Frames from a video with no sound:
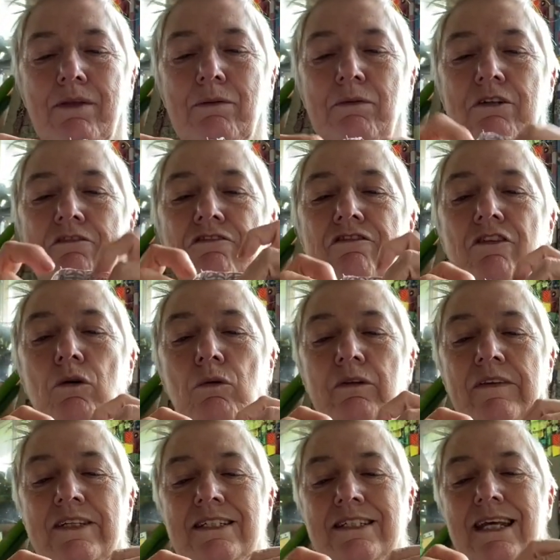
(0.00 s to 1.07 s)
I'm going to
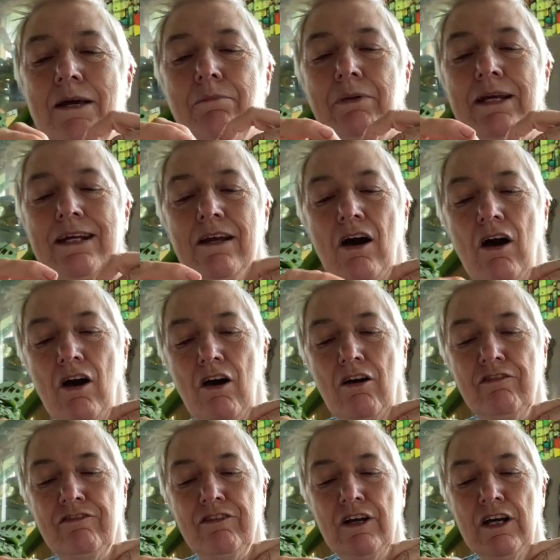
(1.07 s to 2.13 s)
fold the zip in
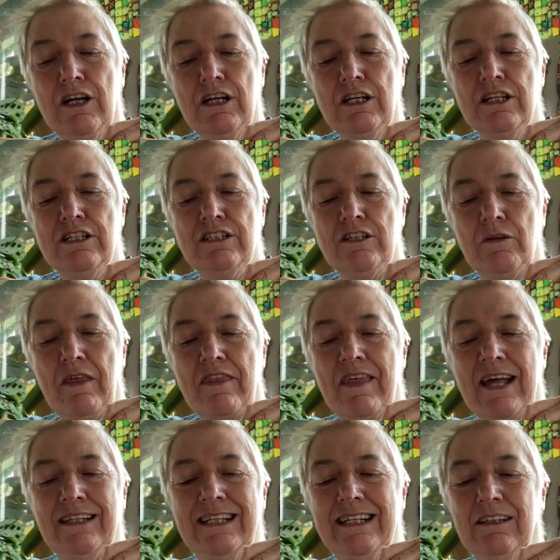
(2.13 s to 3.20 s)
half so that
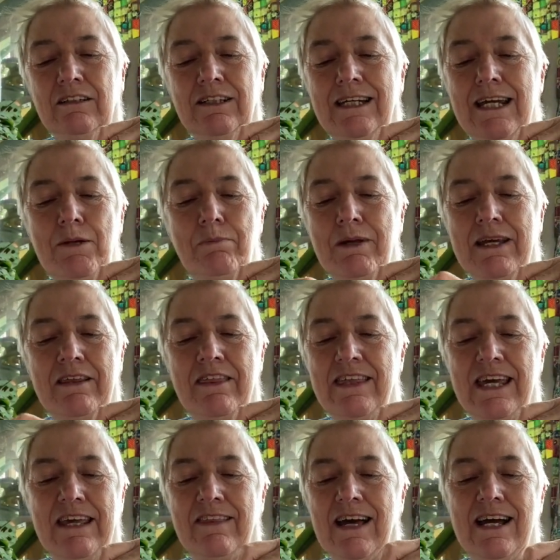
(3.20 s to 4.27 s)
that little keeping
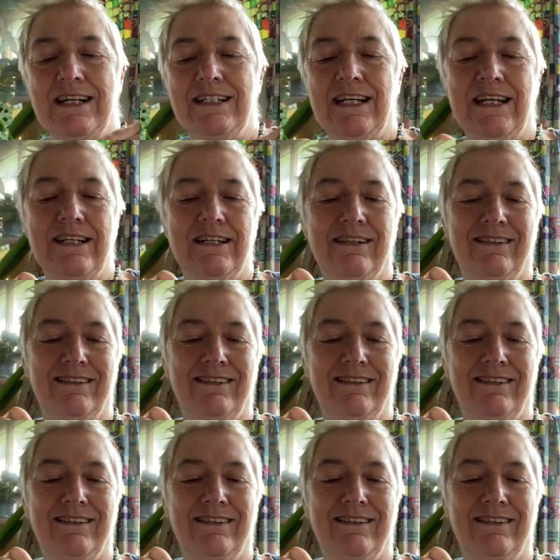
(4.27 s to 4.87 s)
thing that I did